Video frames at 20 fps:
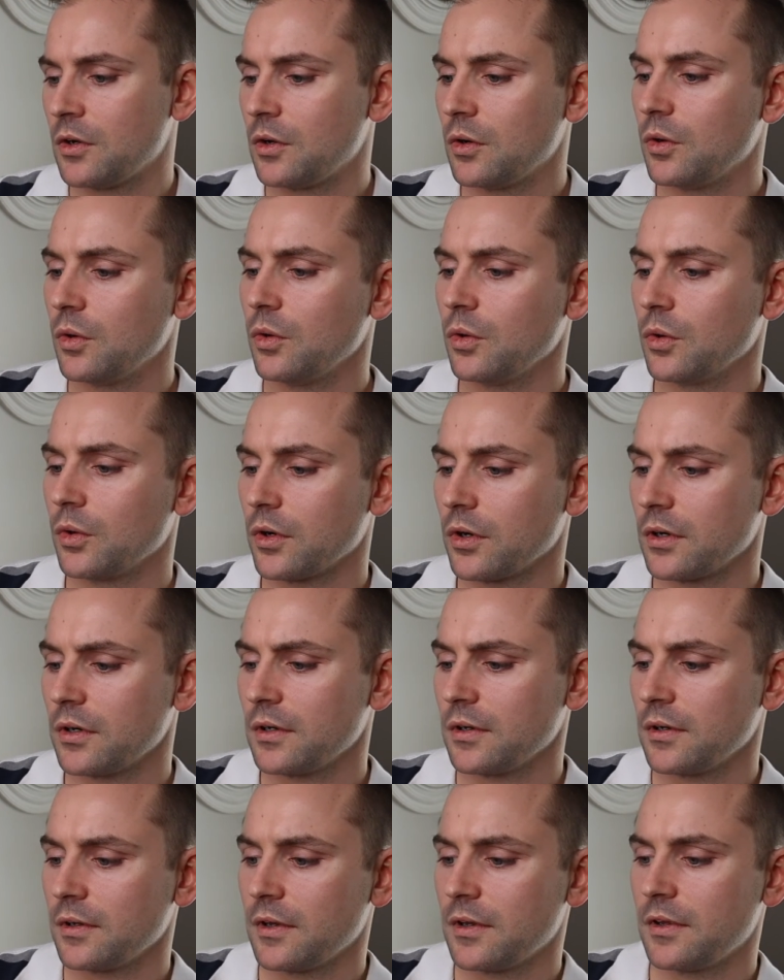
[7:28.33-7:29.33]

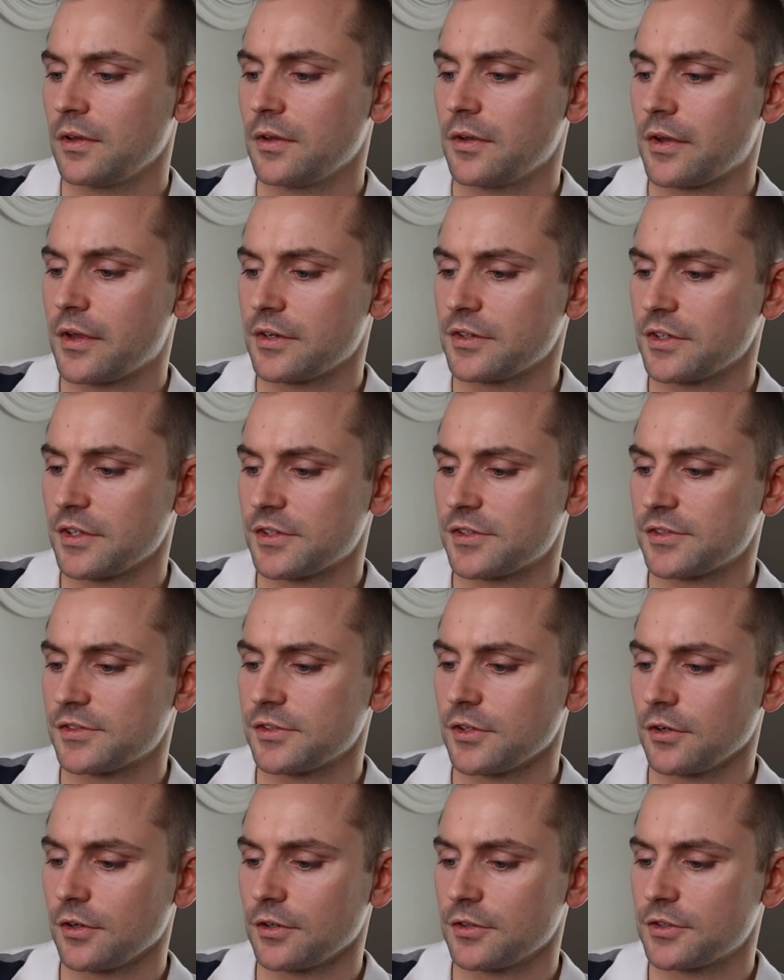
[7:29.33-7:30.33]
or you can just
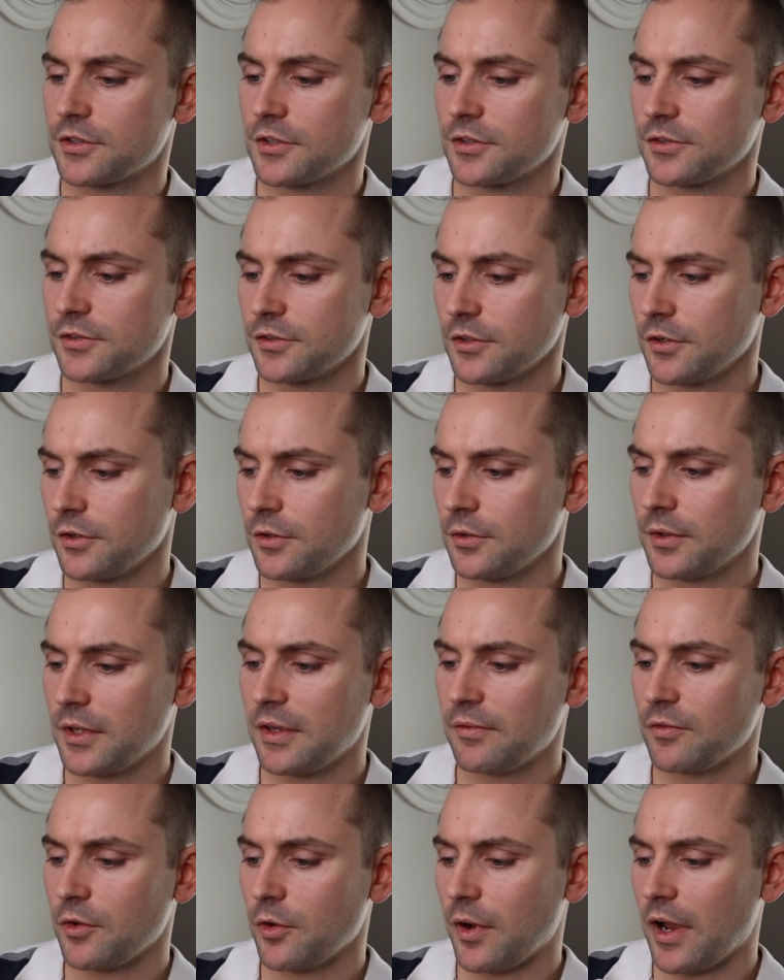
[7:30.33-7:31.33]
search. So
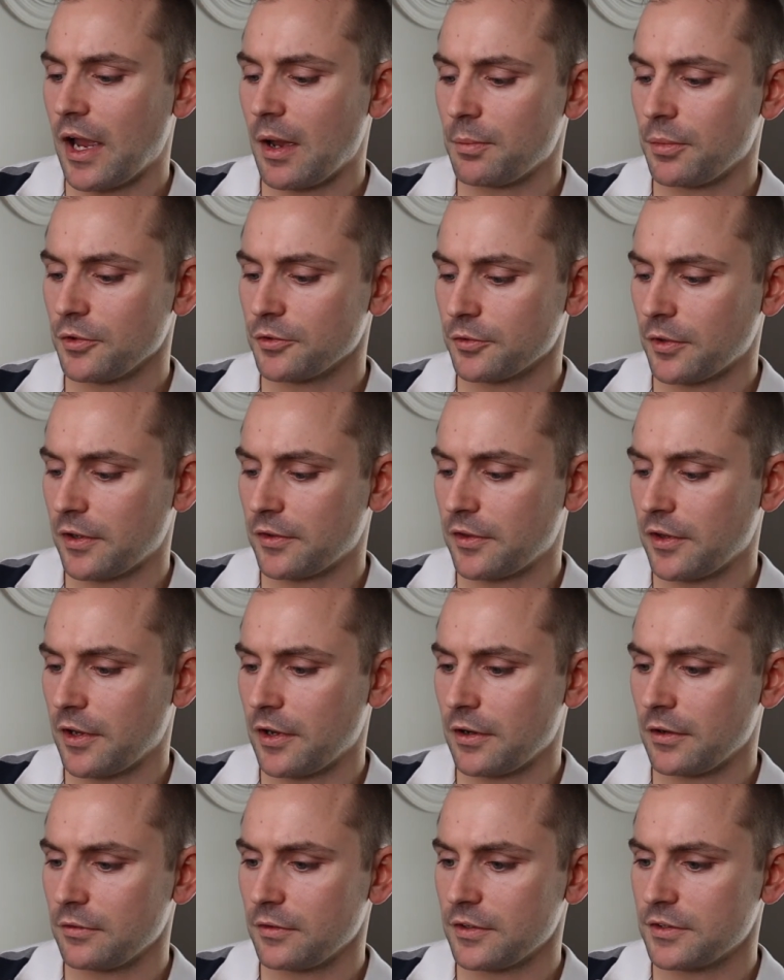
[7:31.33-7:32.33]
even though Apple's right
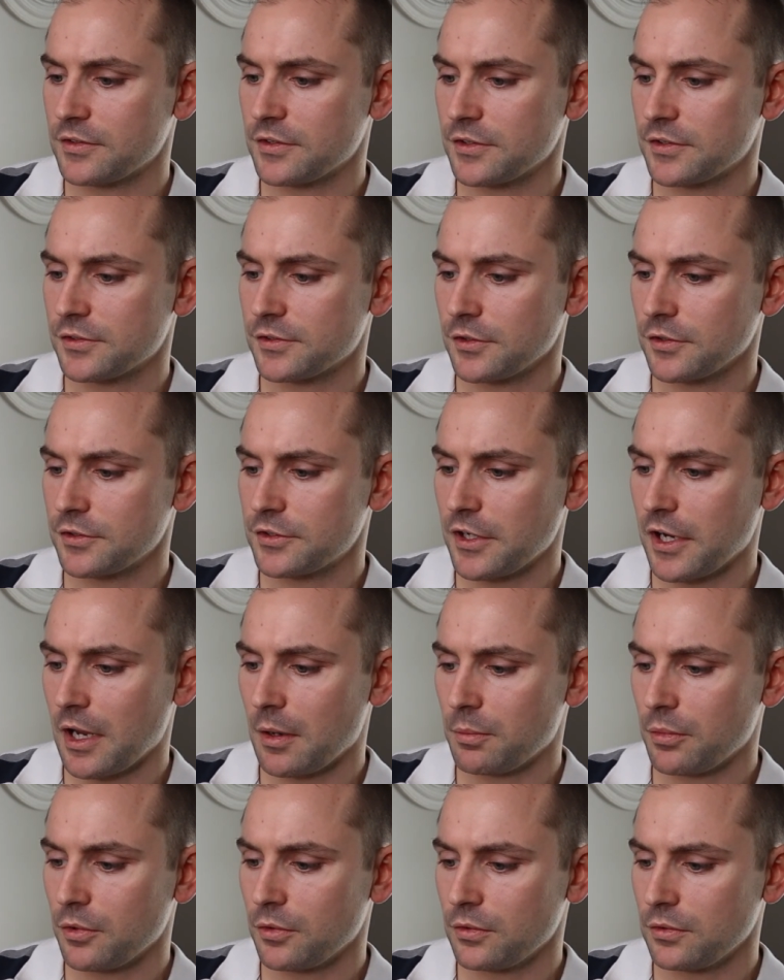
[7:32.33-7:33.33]
there, let's just search
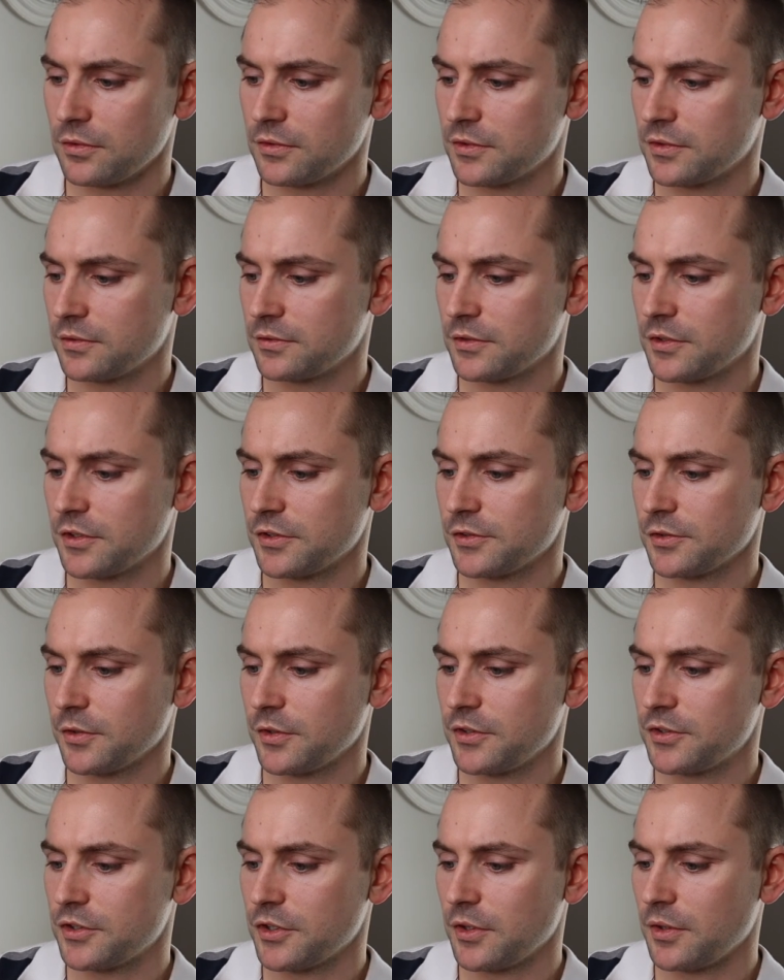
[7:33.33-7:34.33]
Apple, just so
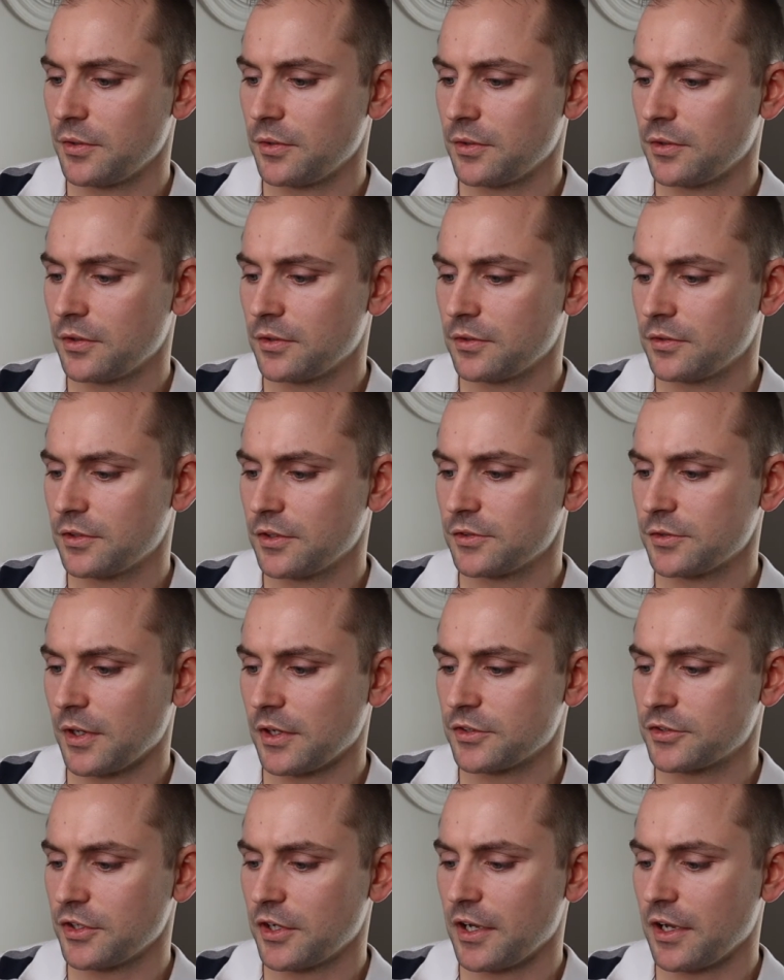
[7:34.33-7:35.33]
I
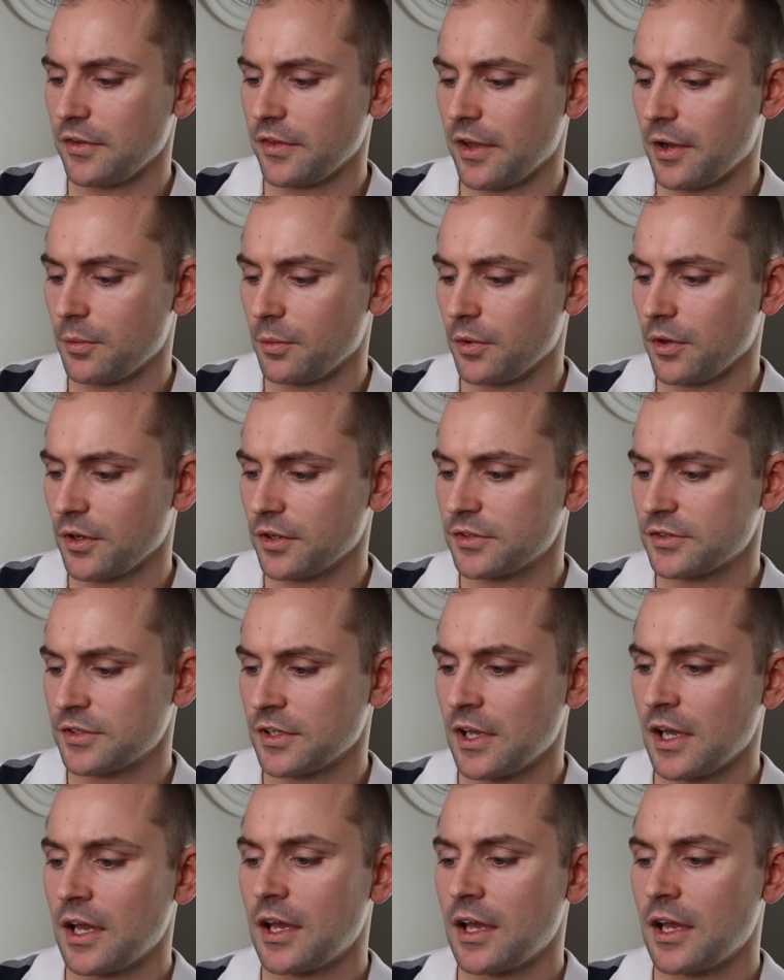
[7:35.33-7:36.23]
can show you how that works.